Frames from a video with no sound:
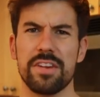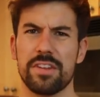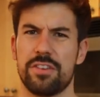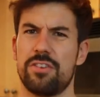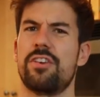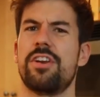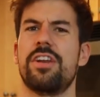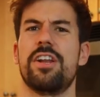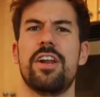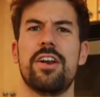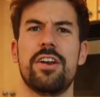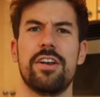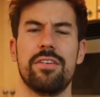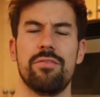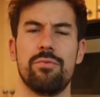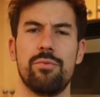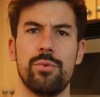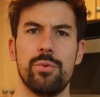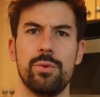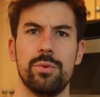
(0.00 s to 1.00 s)

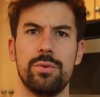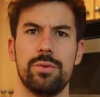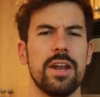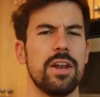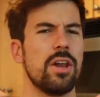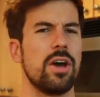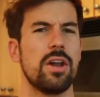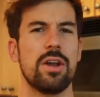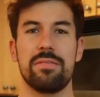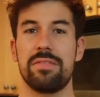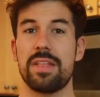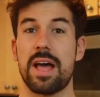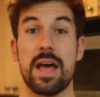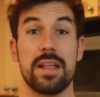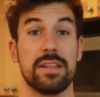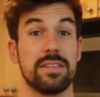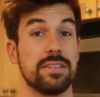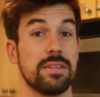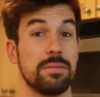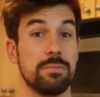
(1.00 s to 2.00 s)
veterinarian food, and none of
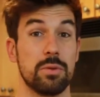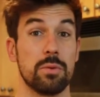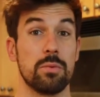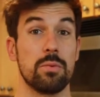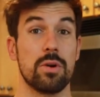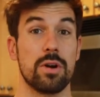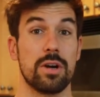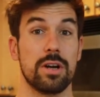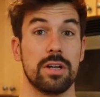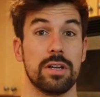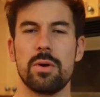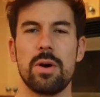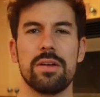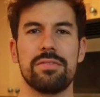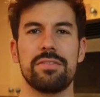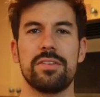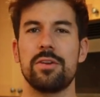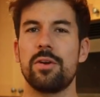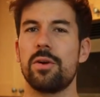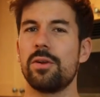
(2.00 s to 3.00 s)
that seemed to work. So
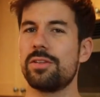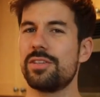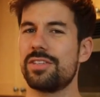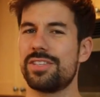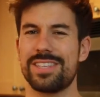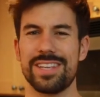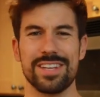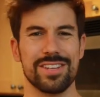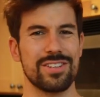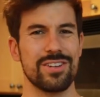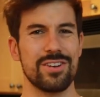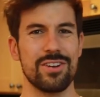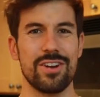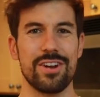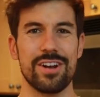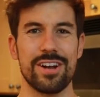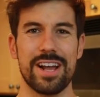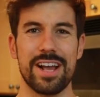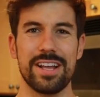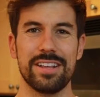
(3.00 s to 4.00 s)
after all this test and
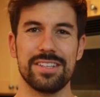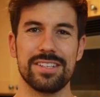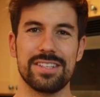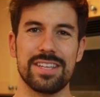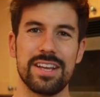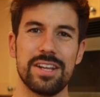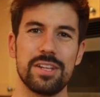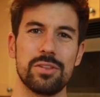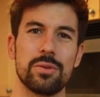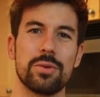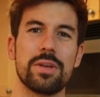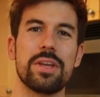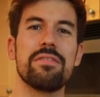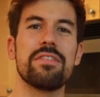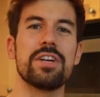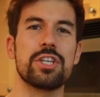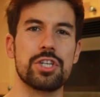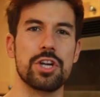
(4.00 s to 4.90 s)
learn, I decided to give a